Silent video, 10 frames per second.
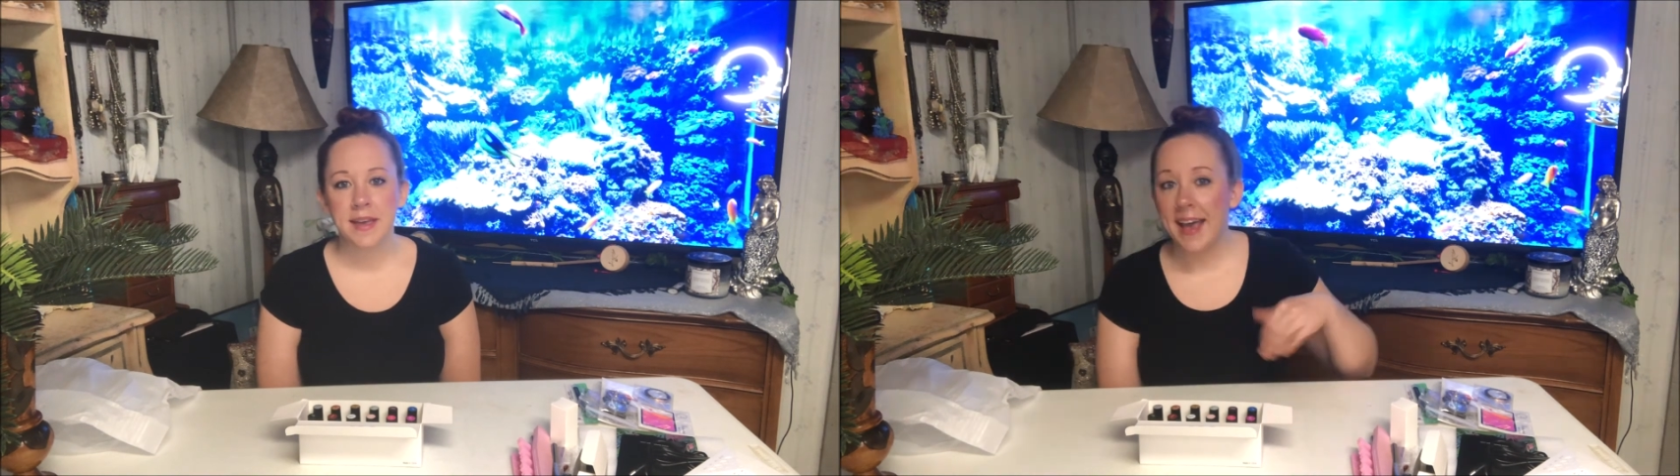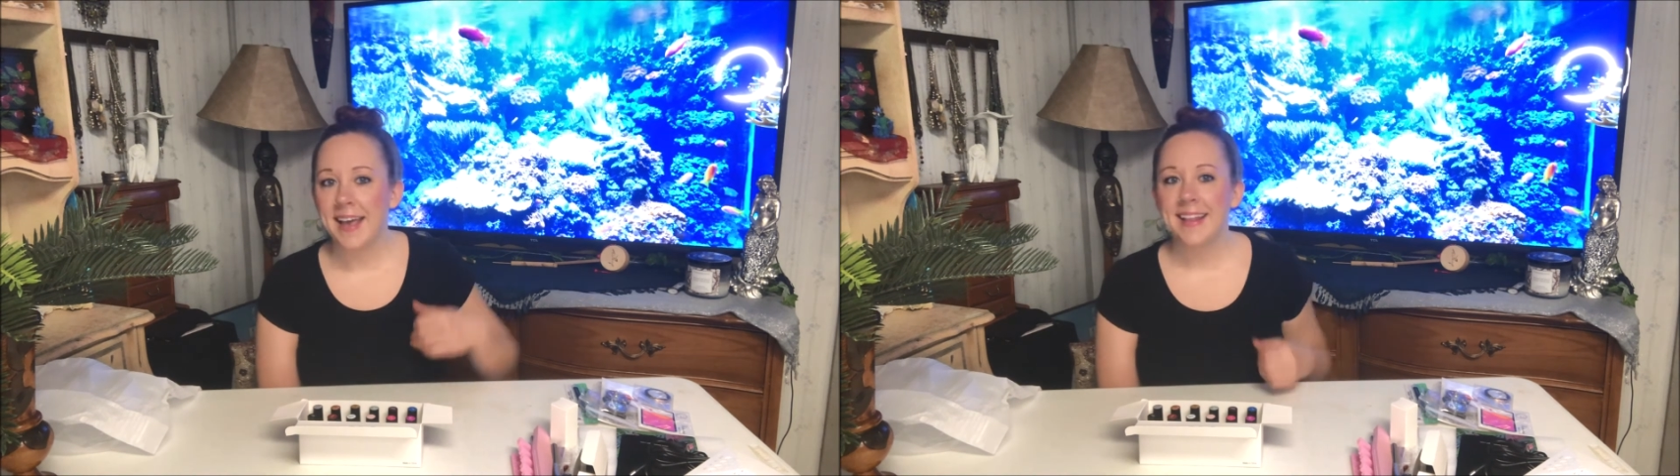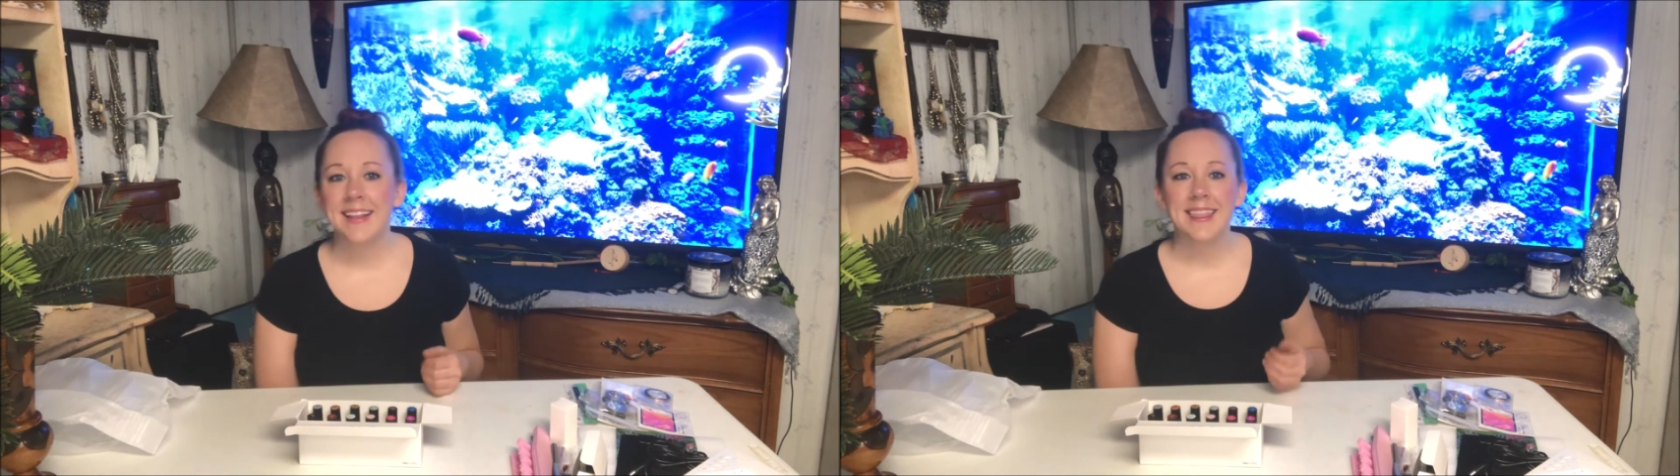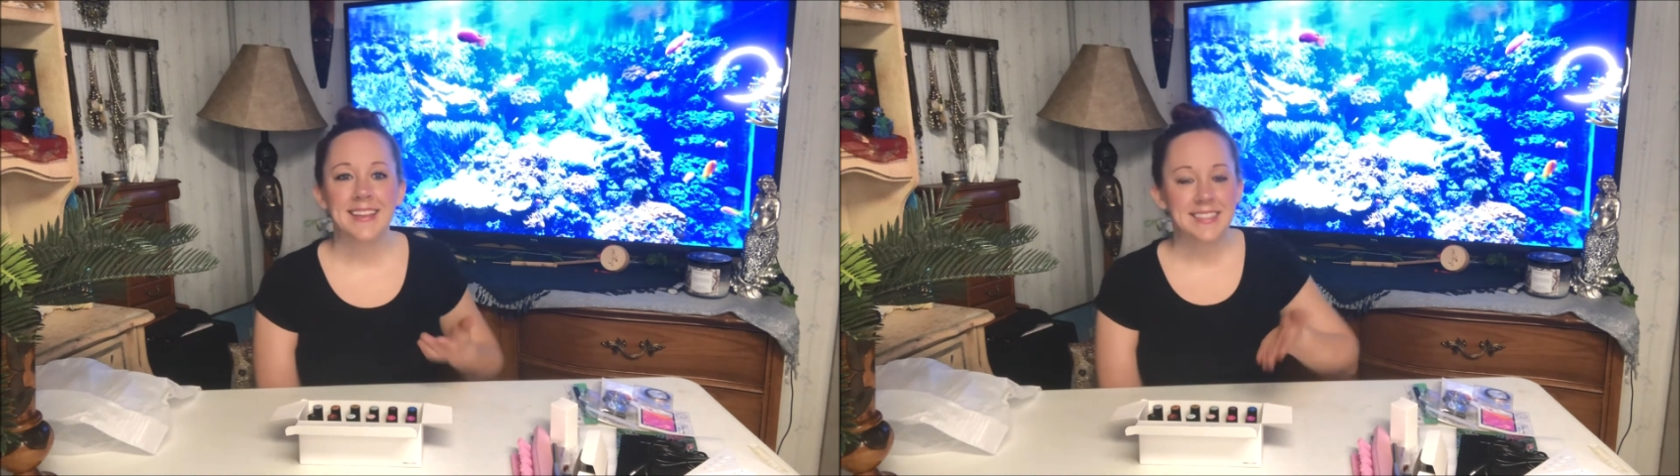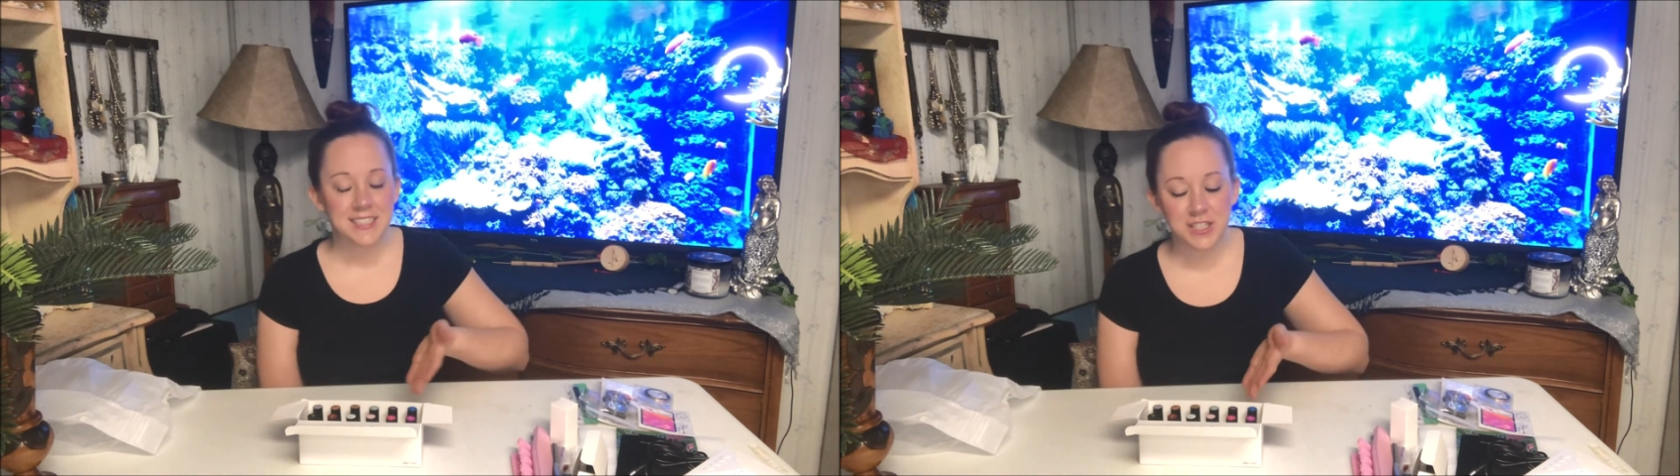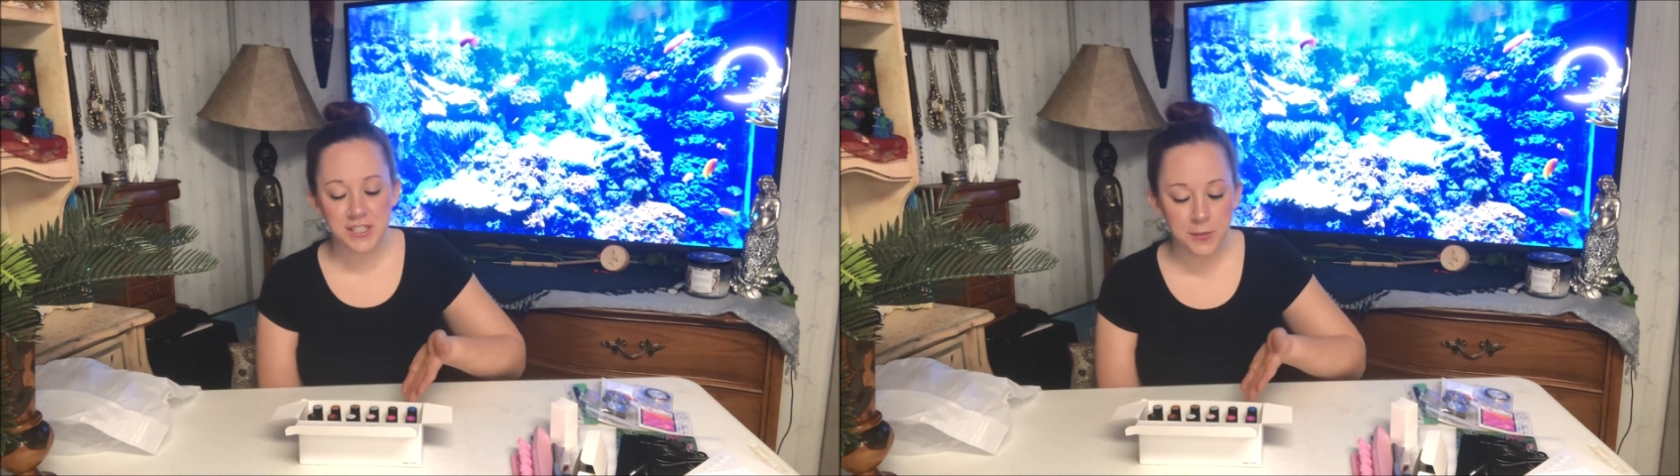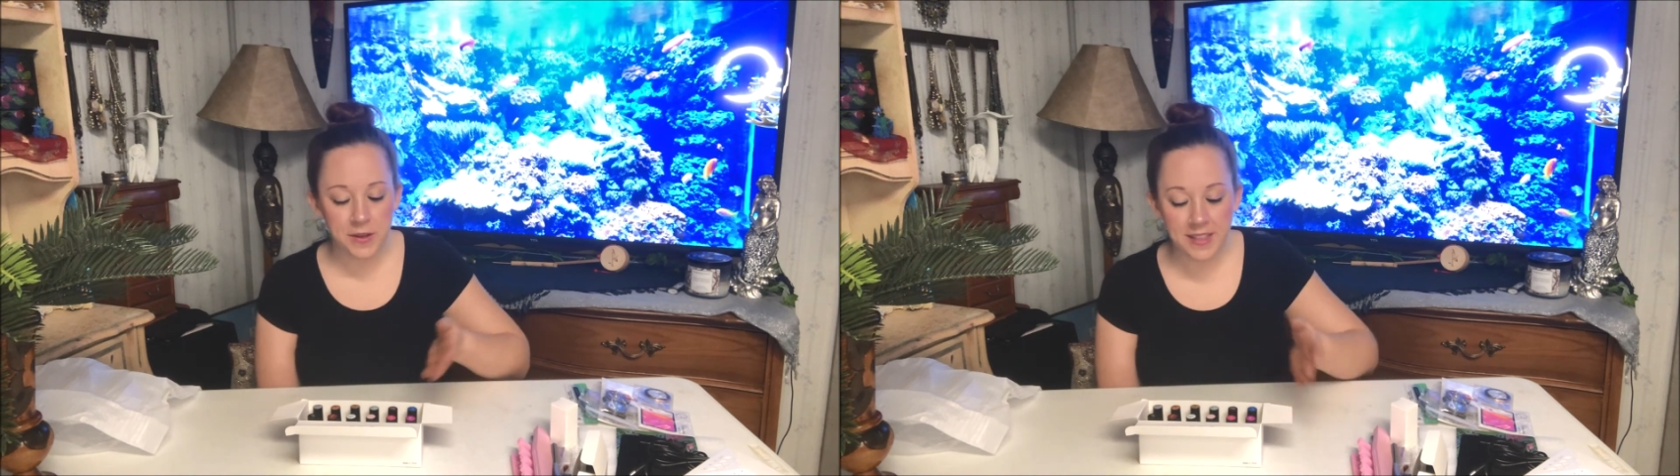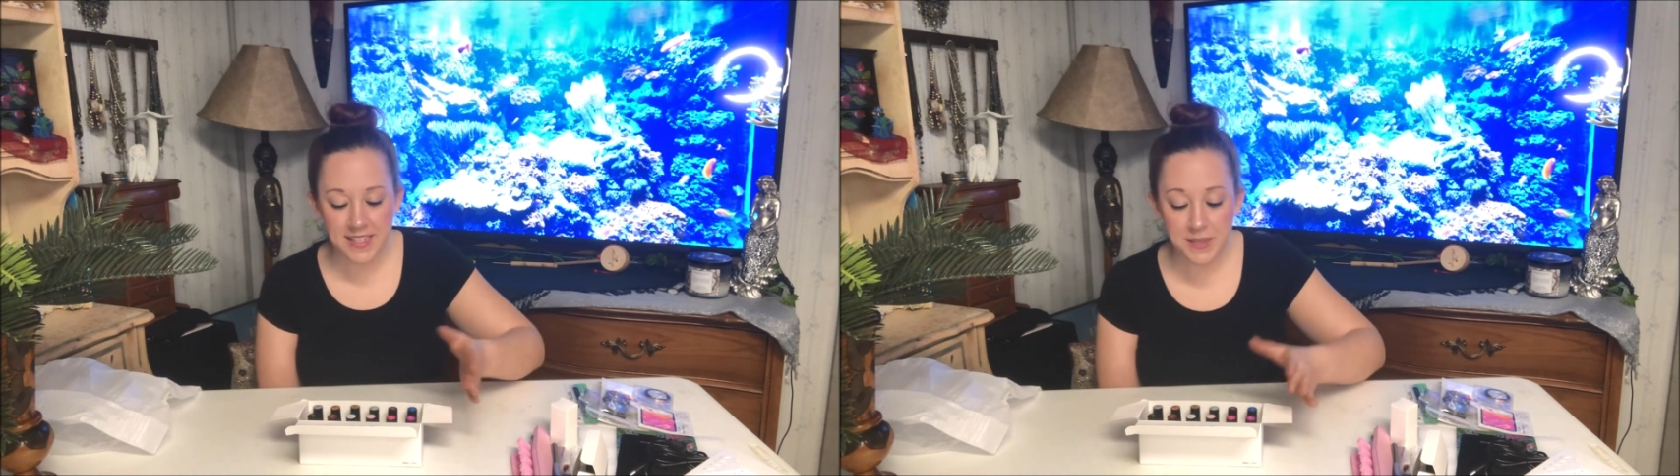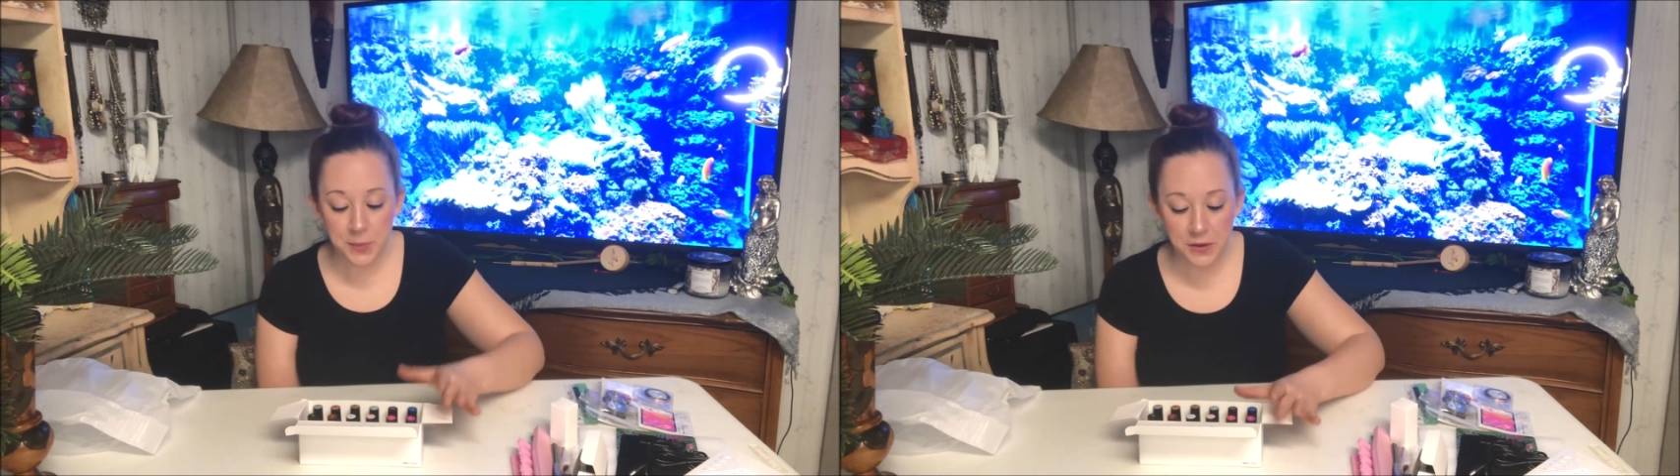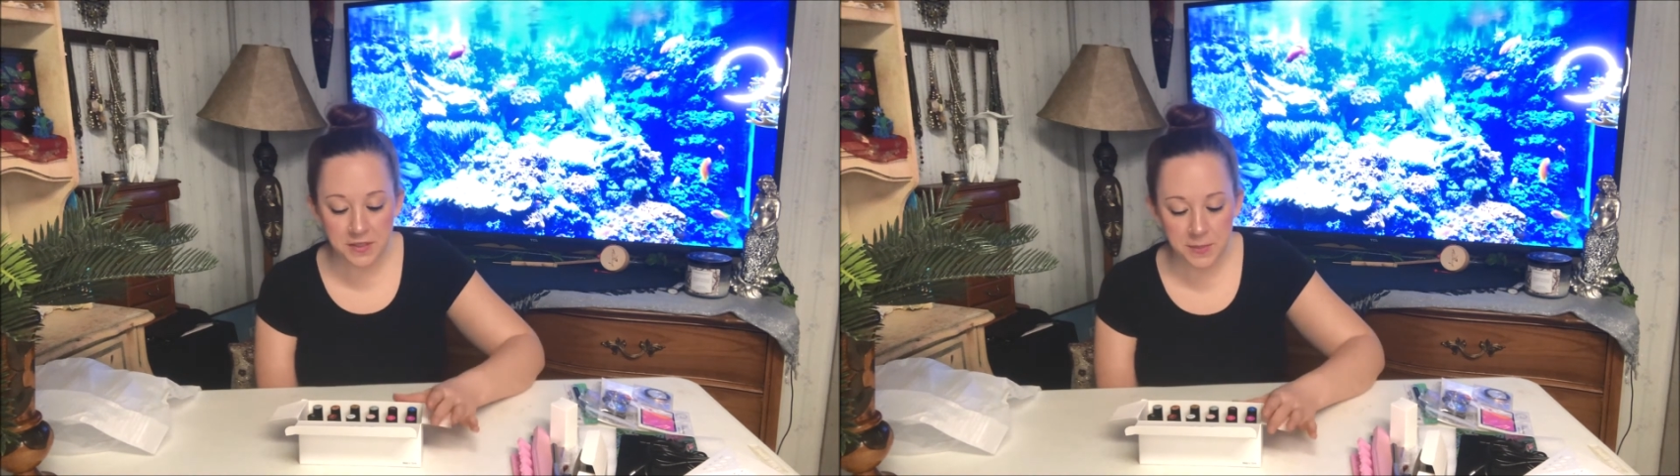And this is just the one that
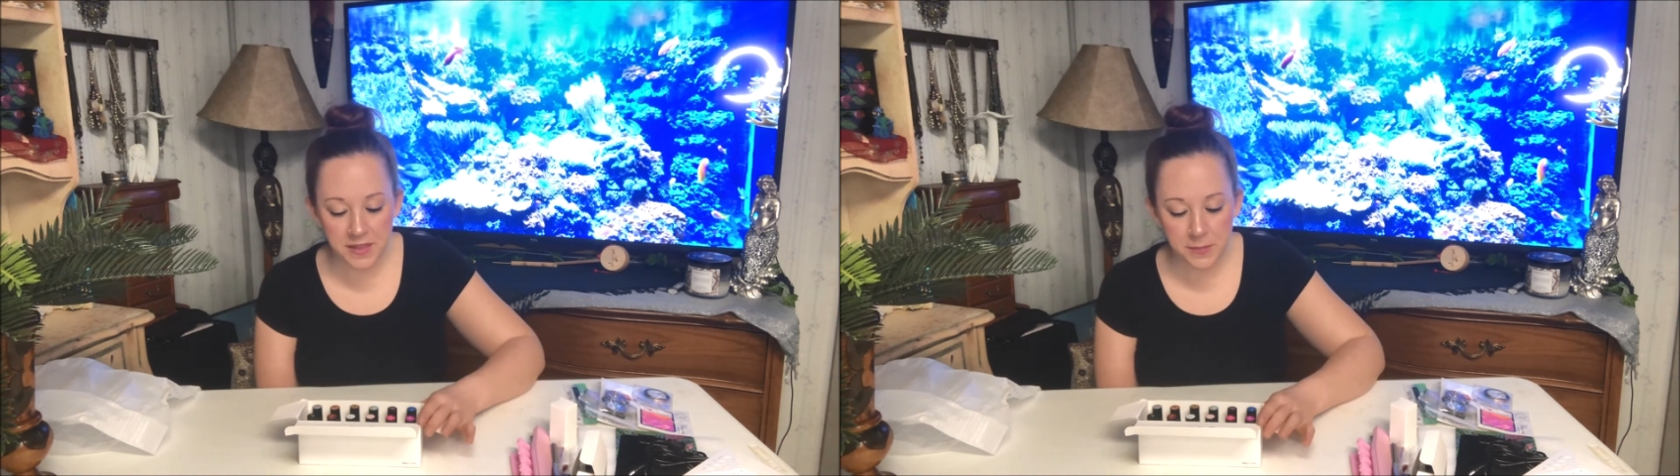spoke to me the